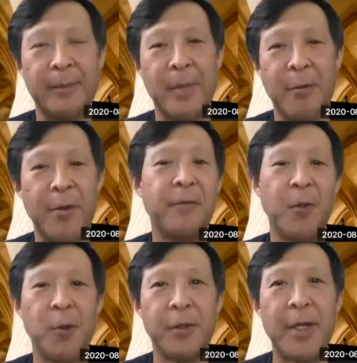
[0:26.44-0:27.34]

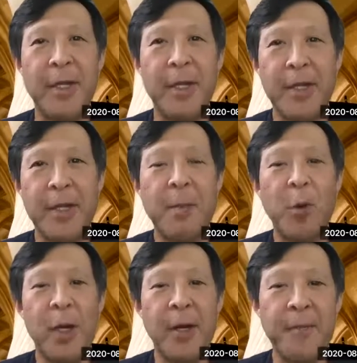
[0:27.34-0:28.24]
threefold. Number
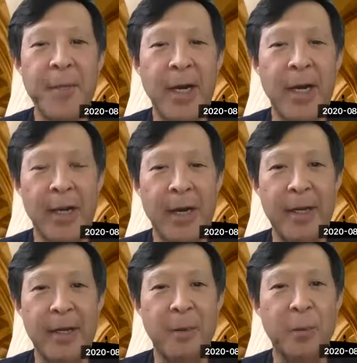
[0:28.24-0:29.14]
one,
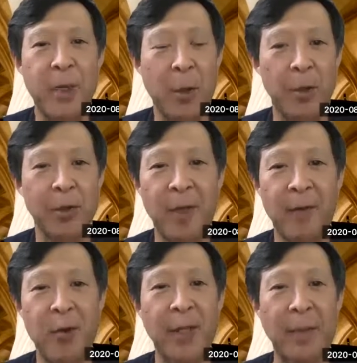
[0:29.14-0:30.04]
I want to
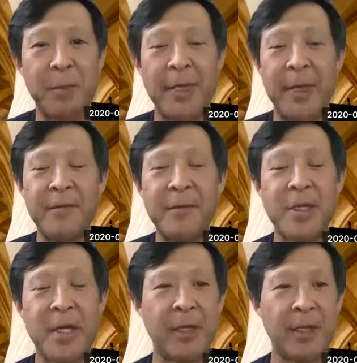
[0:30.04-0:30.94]
give you an update every
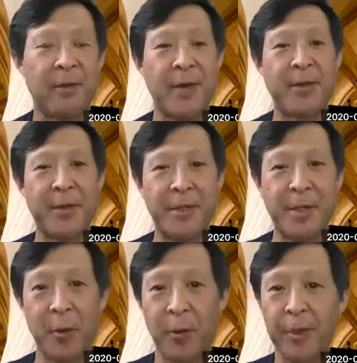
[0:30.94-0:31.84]
Sunday of how
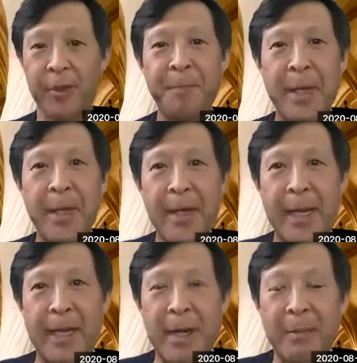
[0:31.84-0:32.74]
things are going.
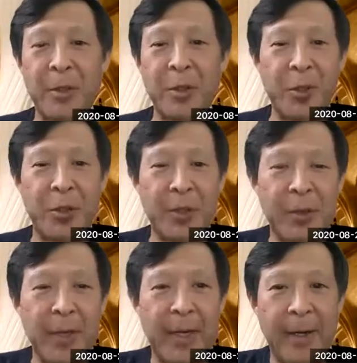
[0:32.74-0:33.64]
And number
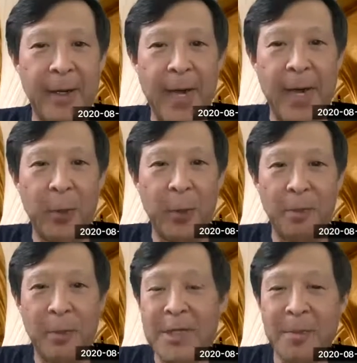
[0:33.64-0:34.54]
two, I
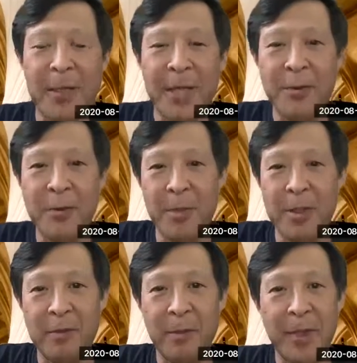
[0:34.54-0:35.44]
will make some
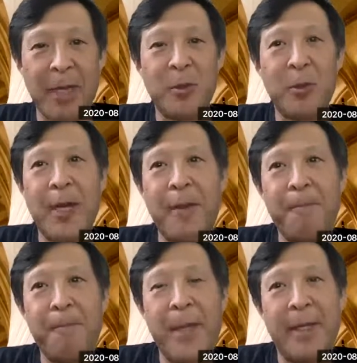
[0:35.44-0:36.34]
announcements from time to
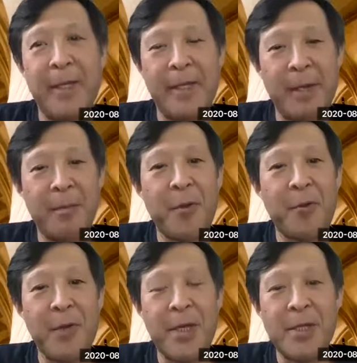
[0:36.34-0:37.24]
time. And then number
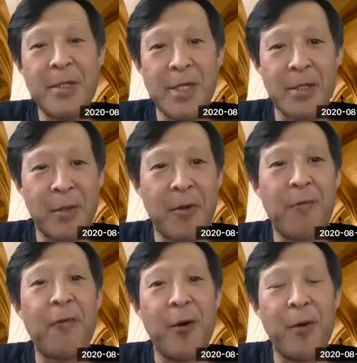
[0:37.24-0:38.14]
three, just to
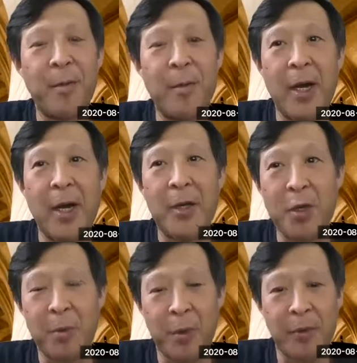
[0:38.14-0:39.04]
confirm
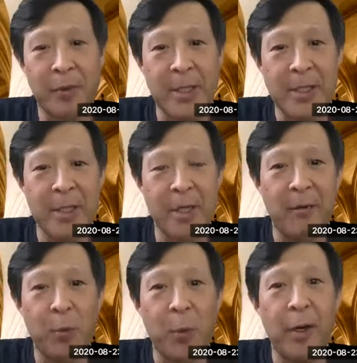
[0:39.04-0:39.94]
your progress
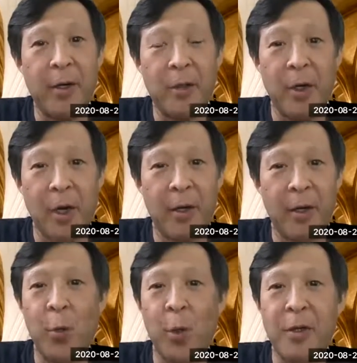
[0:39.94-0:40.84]
of where you are
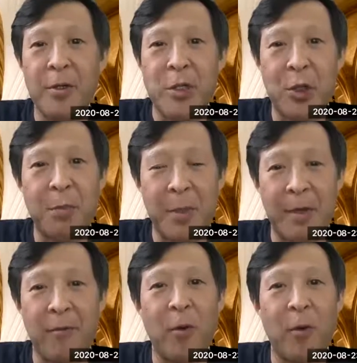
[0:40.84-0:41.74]
and where you should
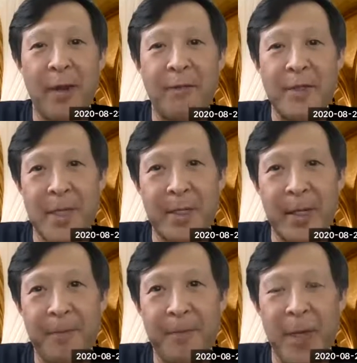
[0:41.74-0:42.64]
be for every
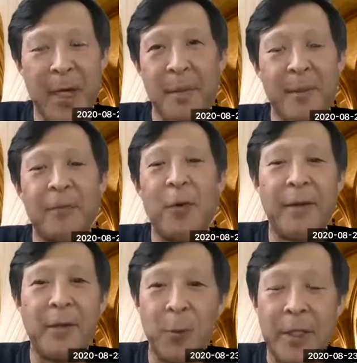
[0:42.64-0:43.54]
Sunday, for
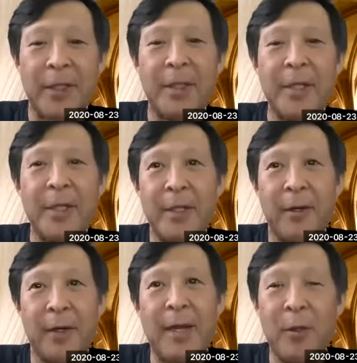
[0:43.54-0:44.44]
every week.
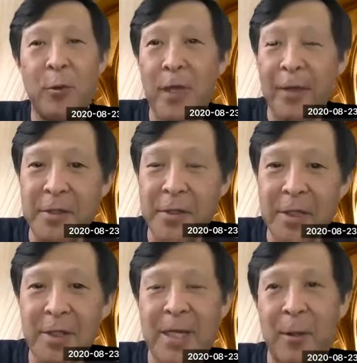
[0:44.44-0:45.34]
Okay, we have
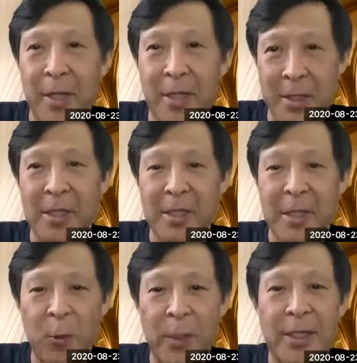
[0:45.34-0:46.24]

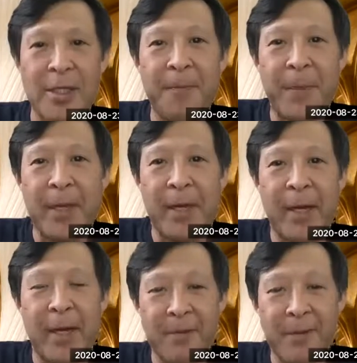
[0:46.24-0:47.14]
16 weeks
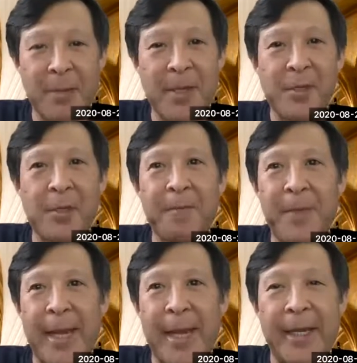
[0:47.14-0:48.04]
every semester,
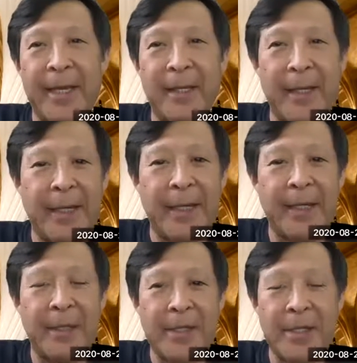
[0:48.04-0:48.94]
and
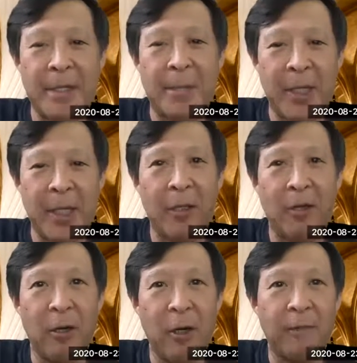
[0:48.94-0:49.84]
this is the
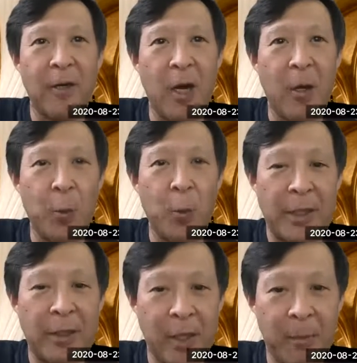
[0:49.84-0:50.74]
beginning of our
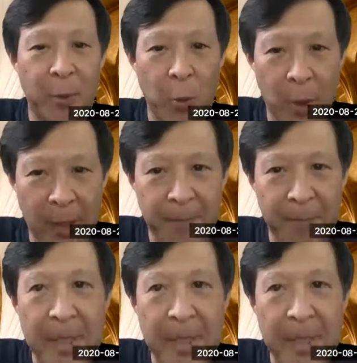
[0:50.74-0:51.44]
week number one.